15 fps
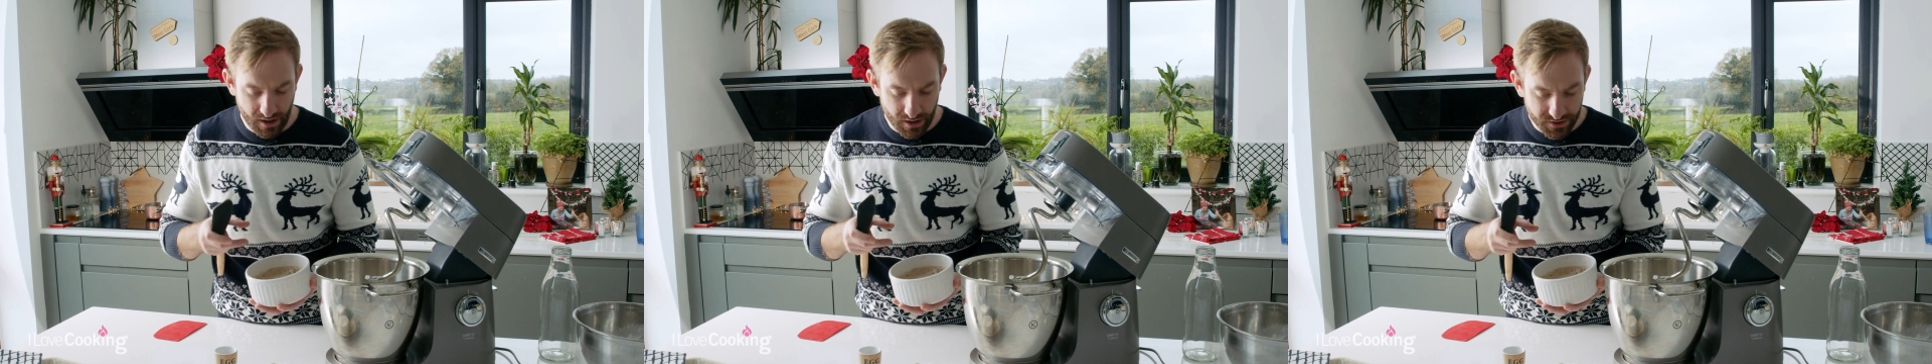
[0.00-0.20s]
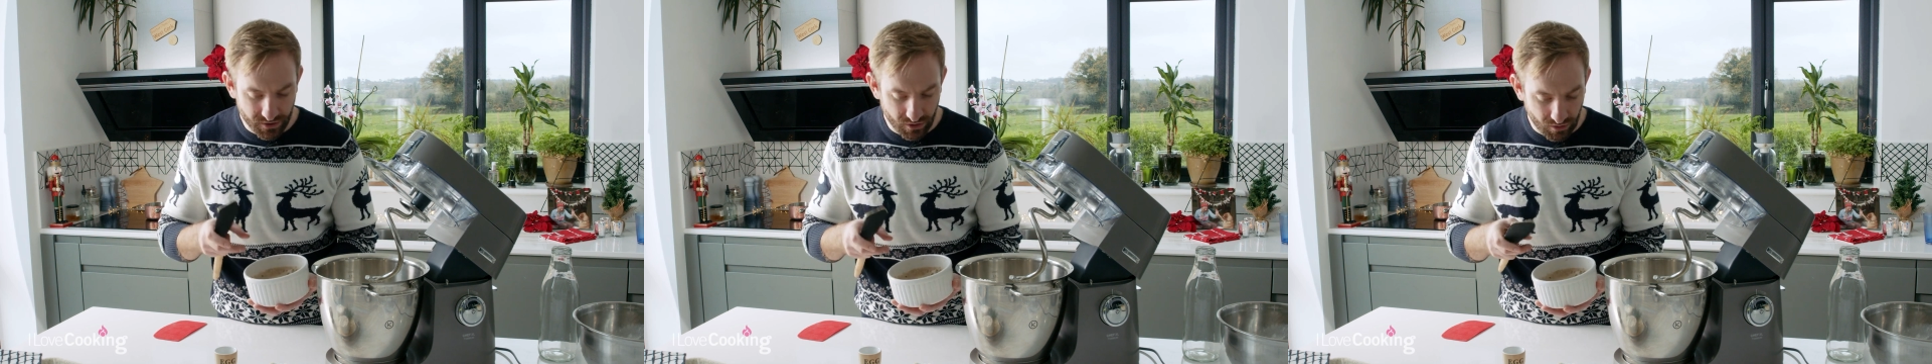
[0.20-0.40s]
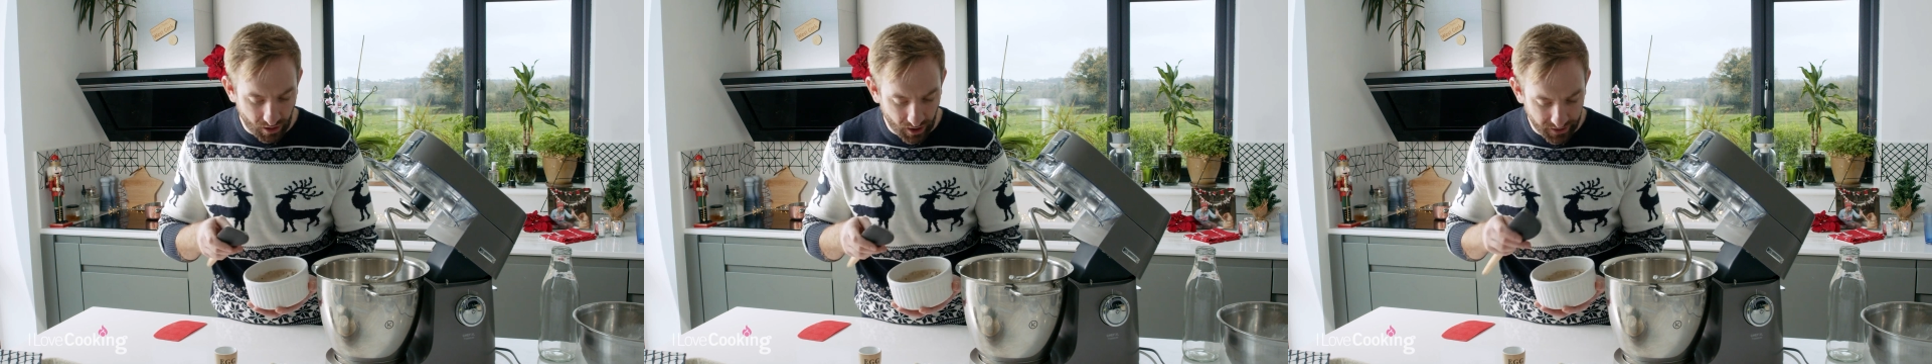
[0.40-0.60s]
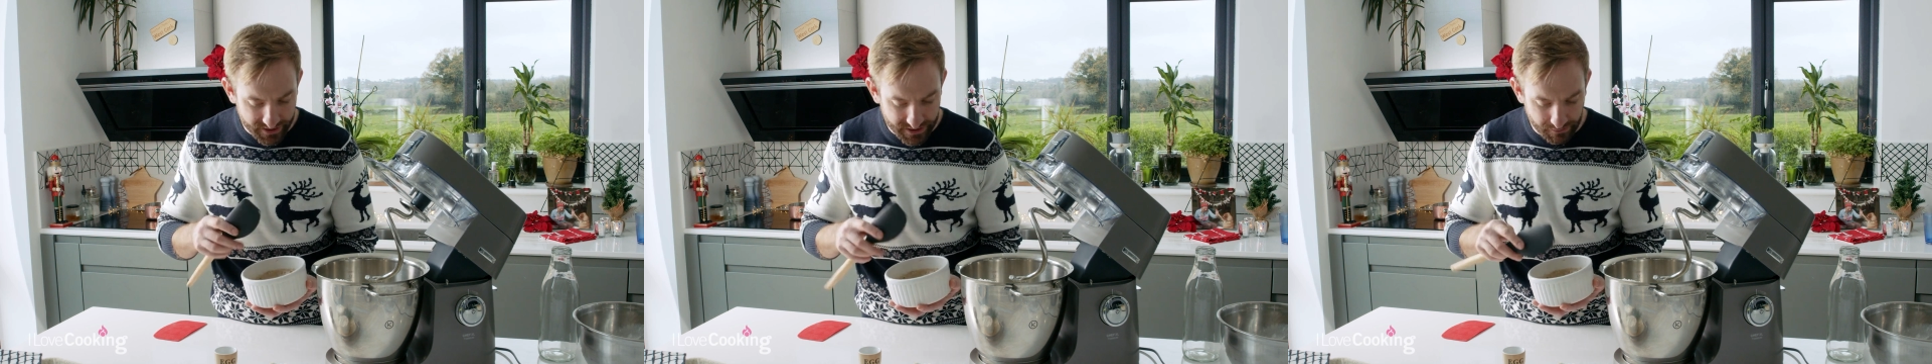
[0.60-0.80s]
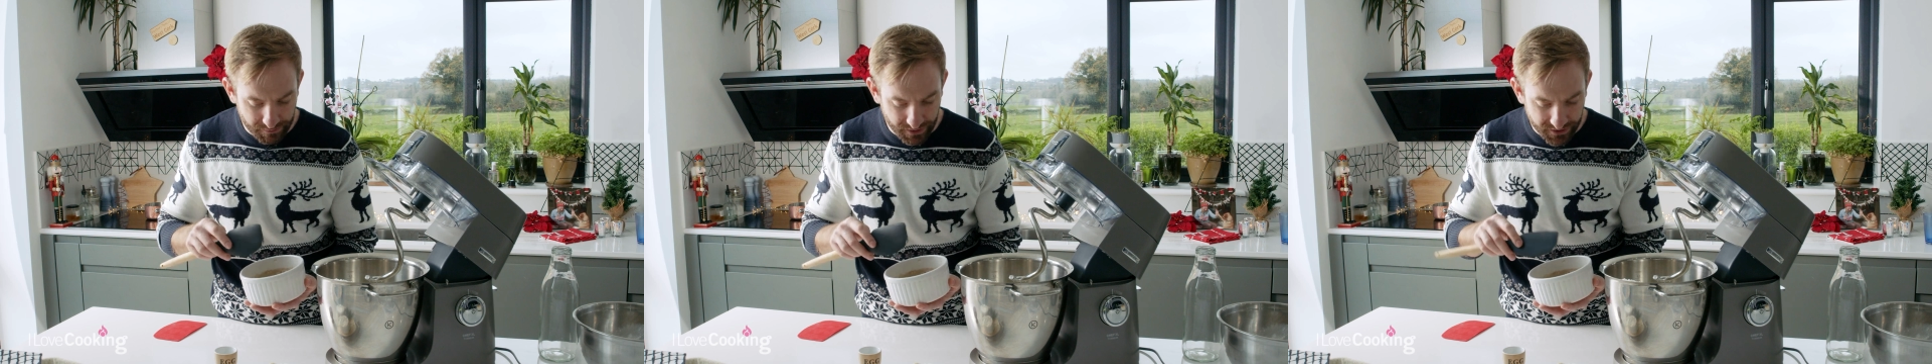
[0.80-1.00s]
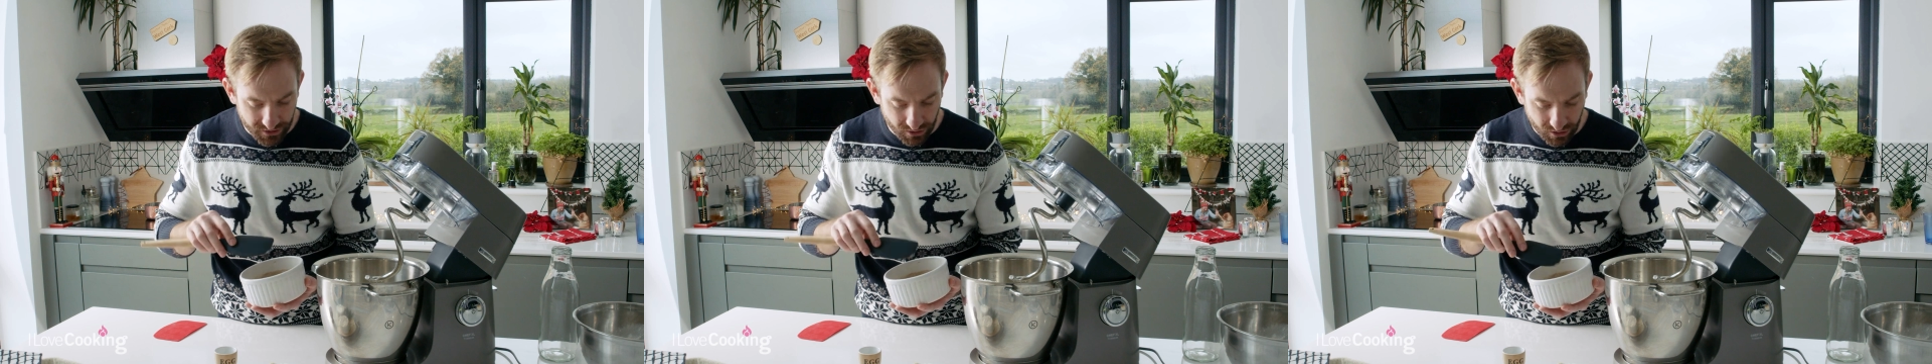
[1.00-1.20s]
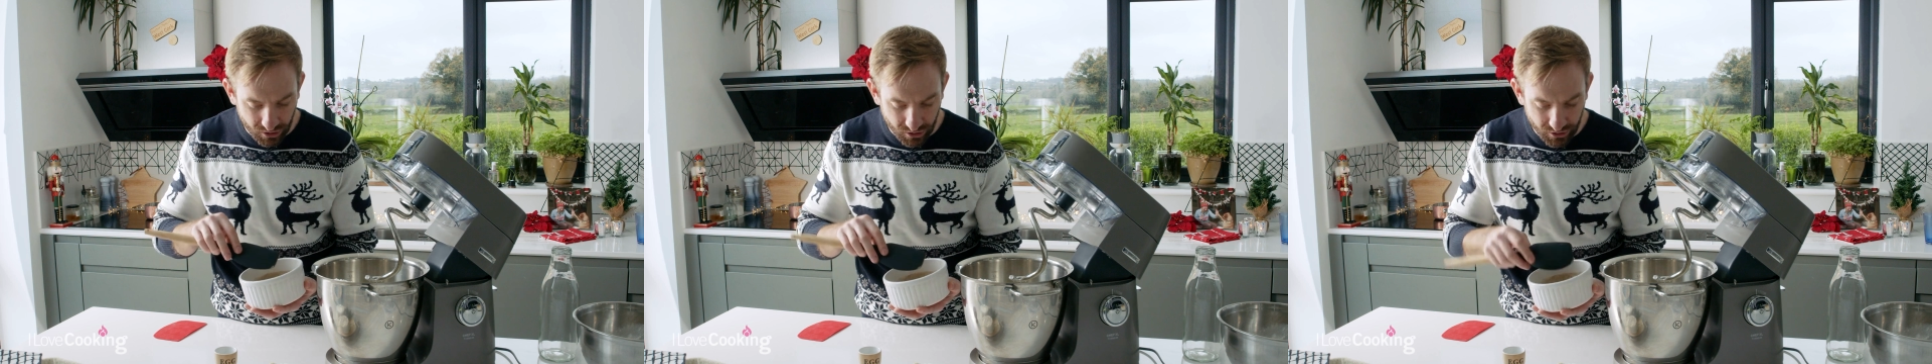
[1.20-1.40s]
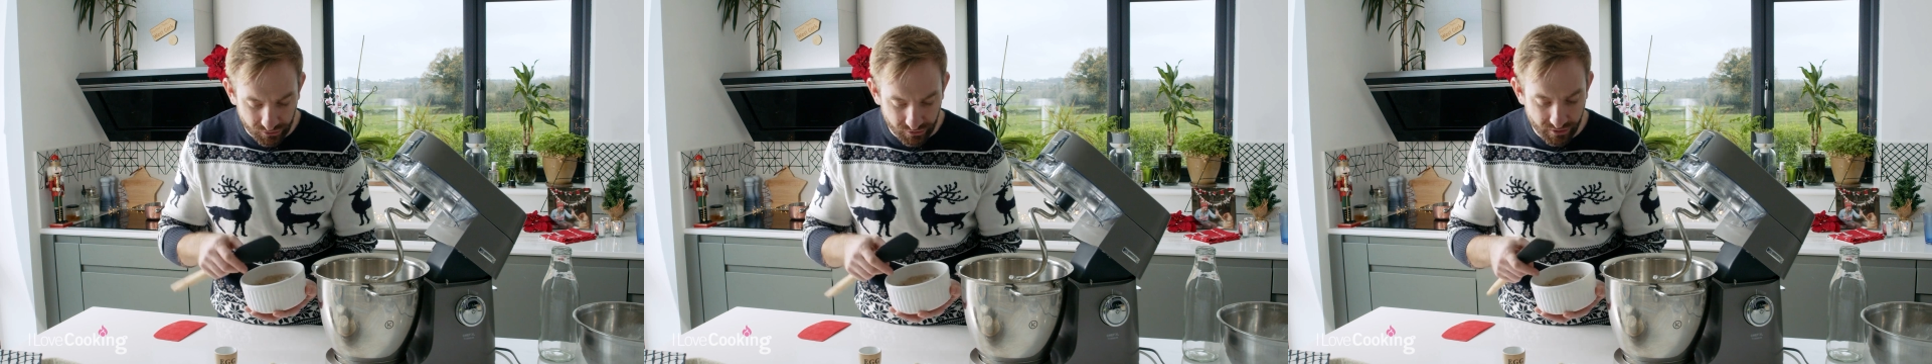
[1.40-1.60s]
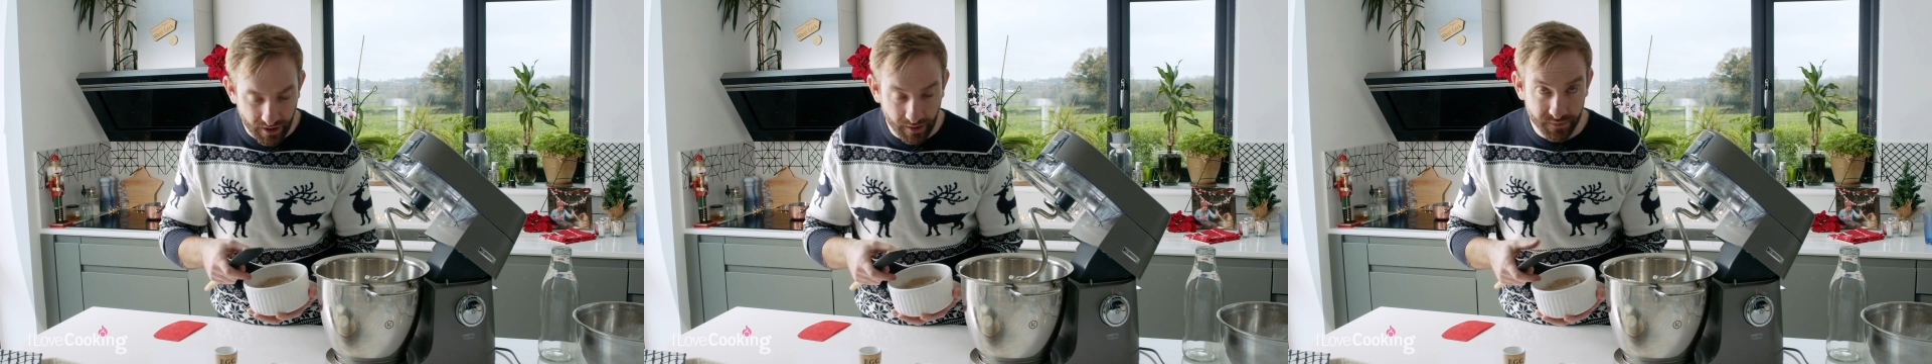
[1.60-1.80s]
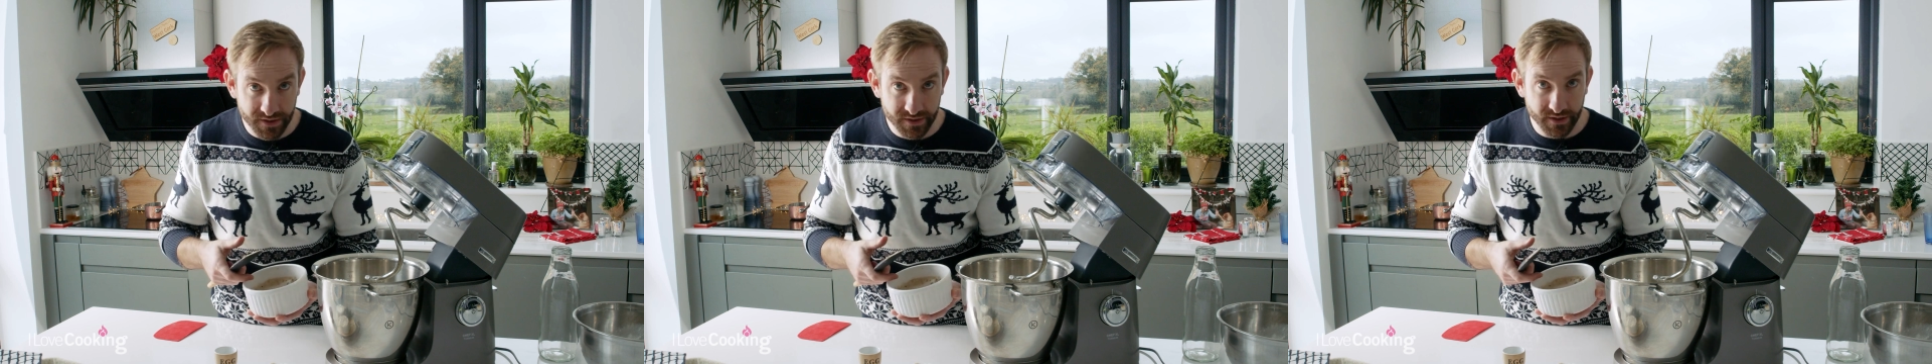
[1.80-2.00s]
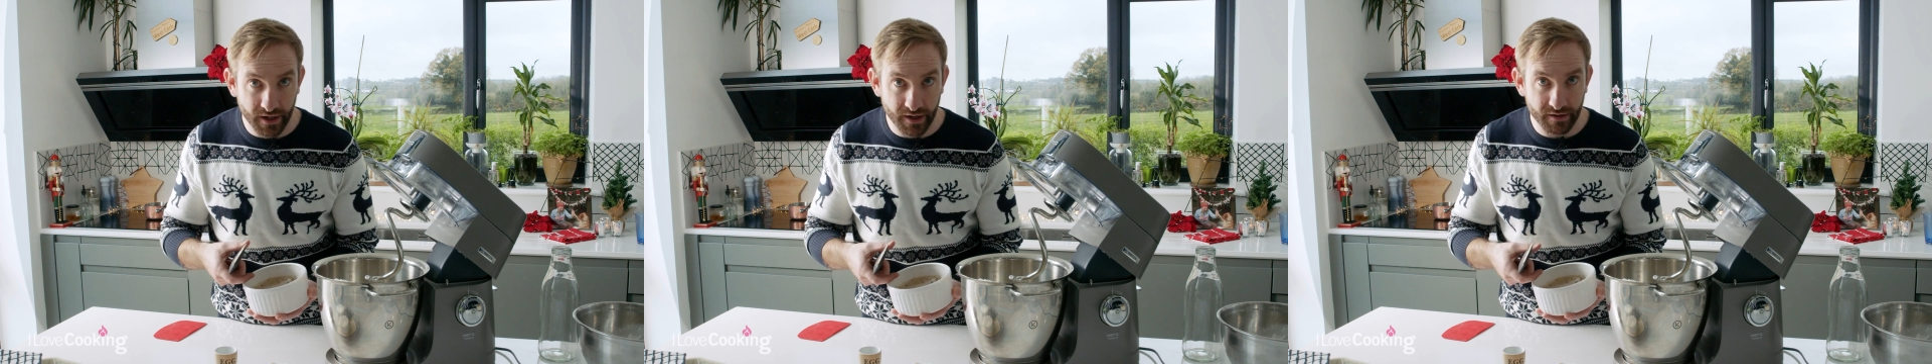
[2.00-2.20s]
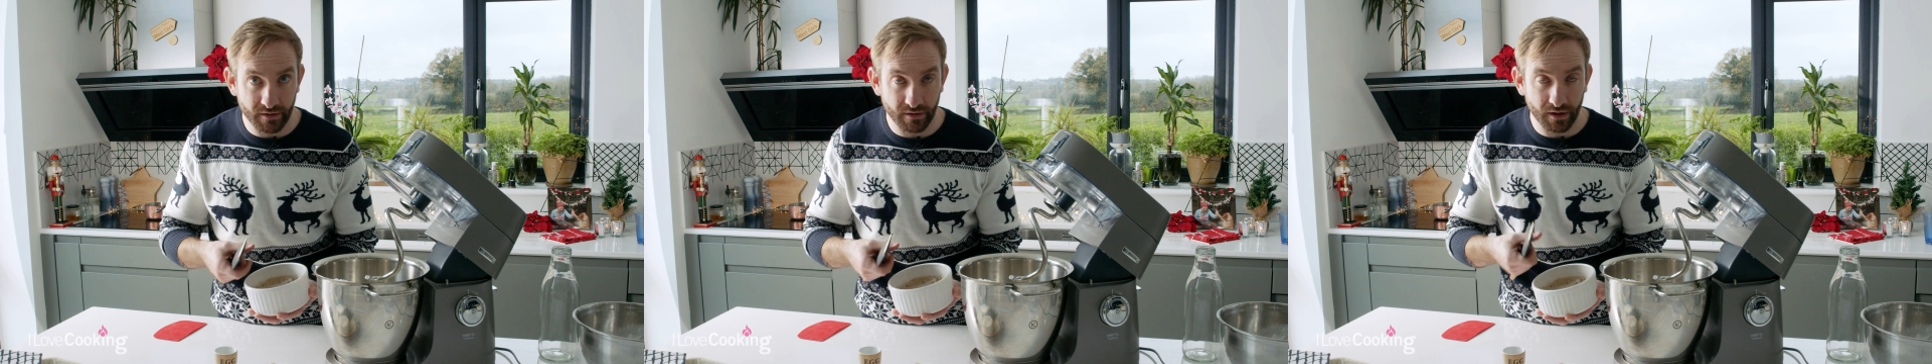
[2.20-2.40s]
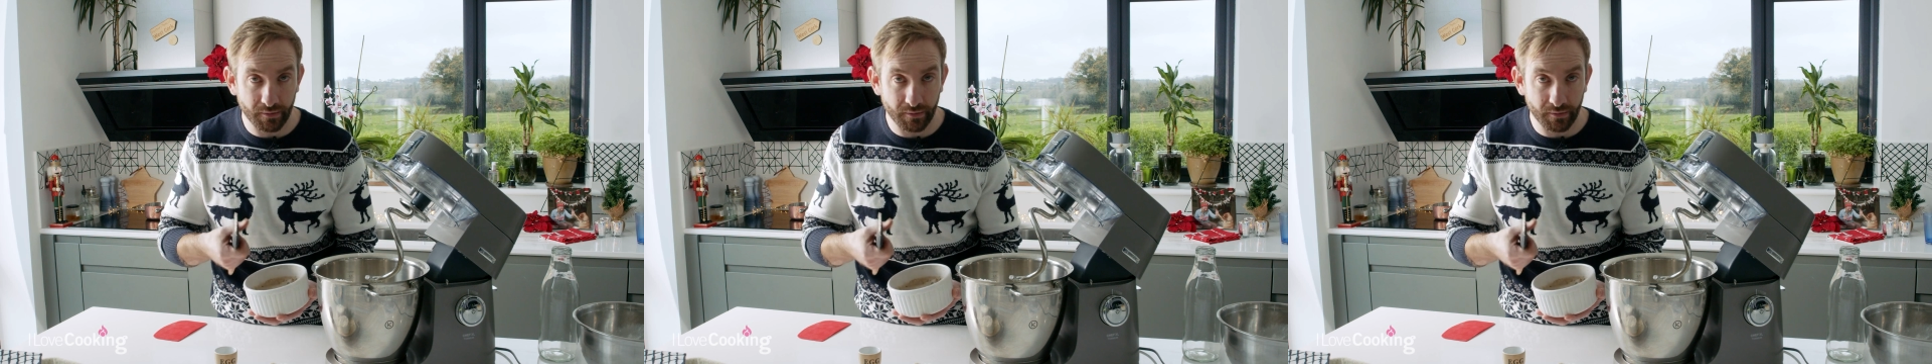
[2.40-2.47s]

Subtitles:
So I simply took 100 grams of starter,